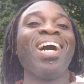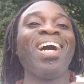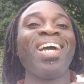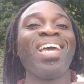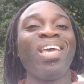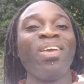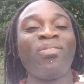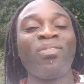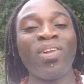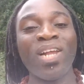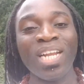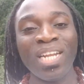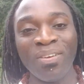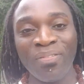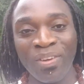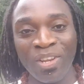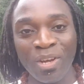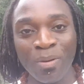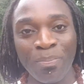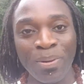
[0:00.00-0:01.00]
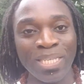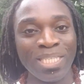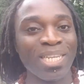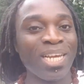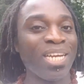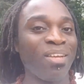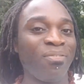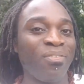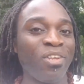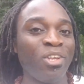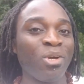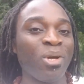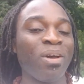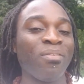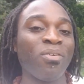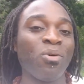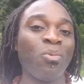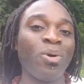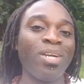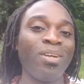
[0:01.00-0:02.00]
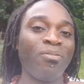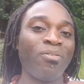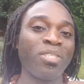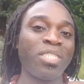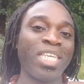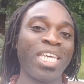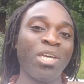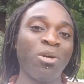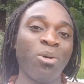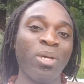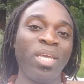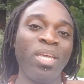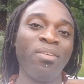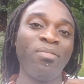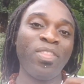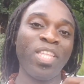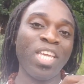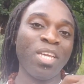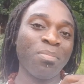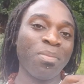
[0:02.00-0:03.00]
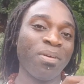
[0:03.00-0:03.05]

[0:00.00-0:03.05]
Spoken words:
If you like the video, please like the video. Have a wonderful day or evening,